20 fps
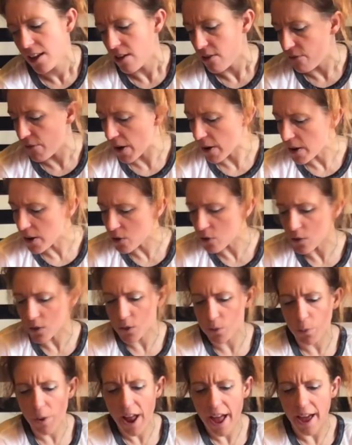Very cool
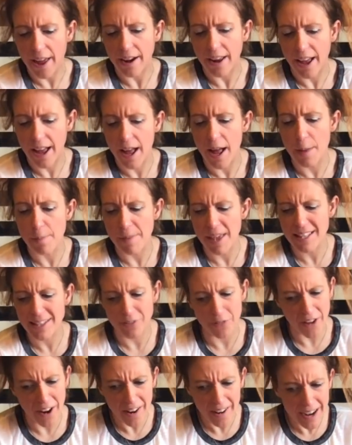spread. It's
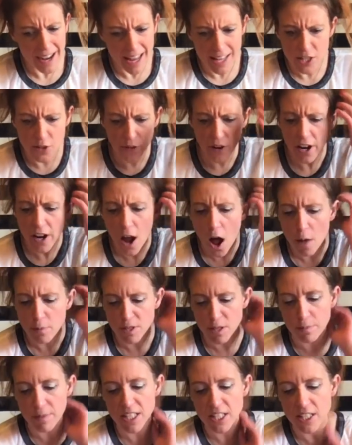very
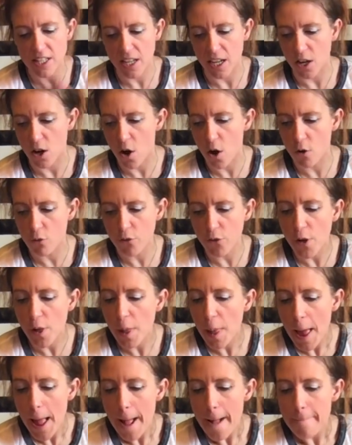optimistic and
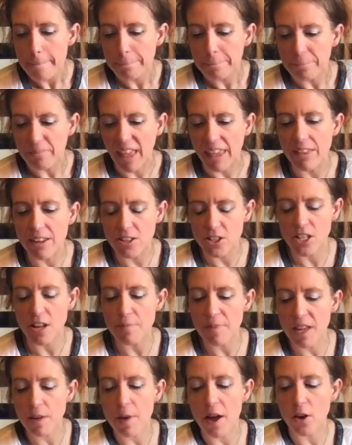hopeful. There's
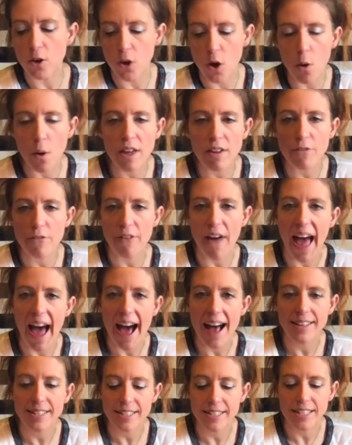something about going
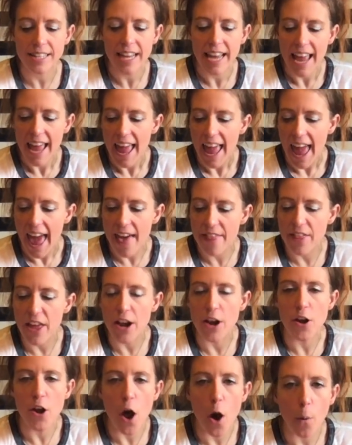fast and
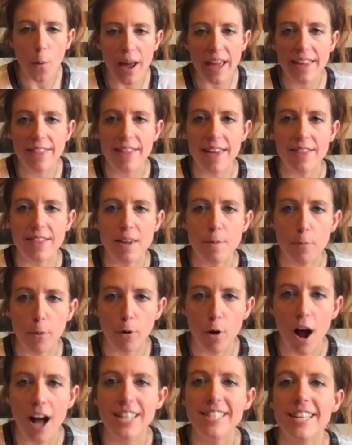then knowing that the
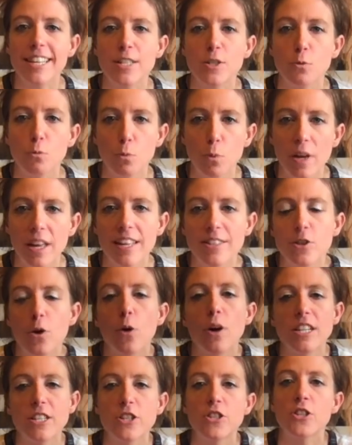process is
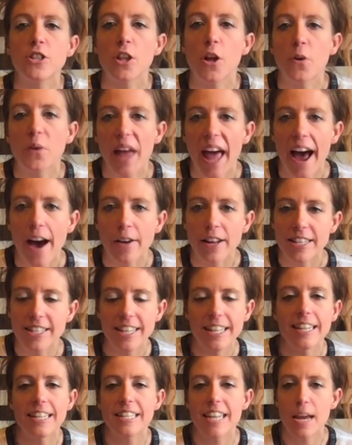going to slow down. It's
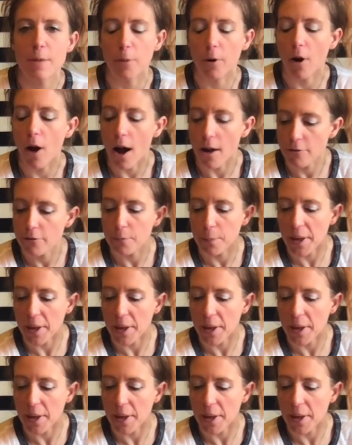going to taper off.